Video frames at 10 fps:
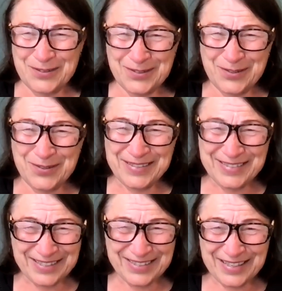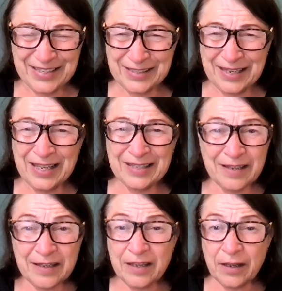So until then,
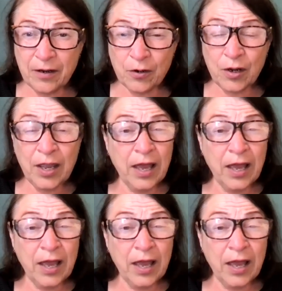take care.